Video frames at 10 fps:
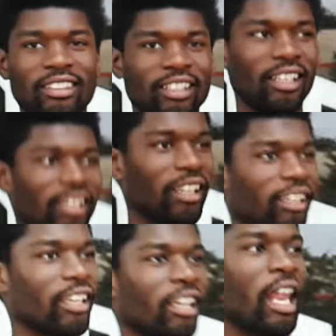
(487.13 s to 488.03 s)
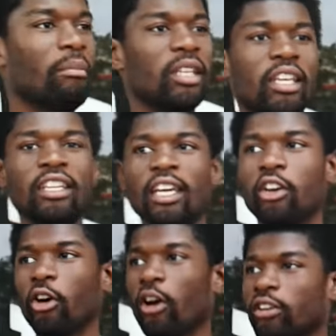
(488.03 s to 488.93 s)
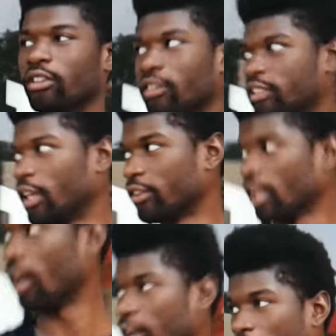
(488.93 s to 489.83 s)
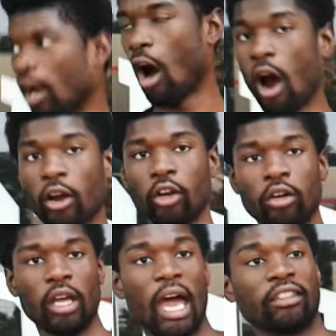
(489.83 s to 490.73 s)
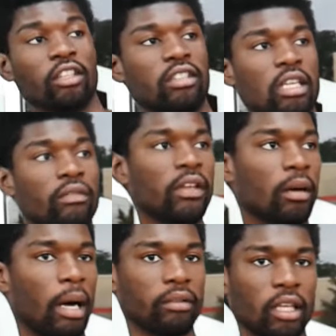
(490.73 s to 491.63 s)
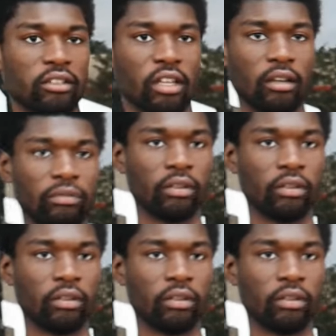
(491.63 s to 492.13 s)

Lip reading: and girls would sit up there and argue at the TV about that stuff.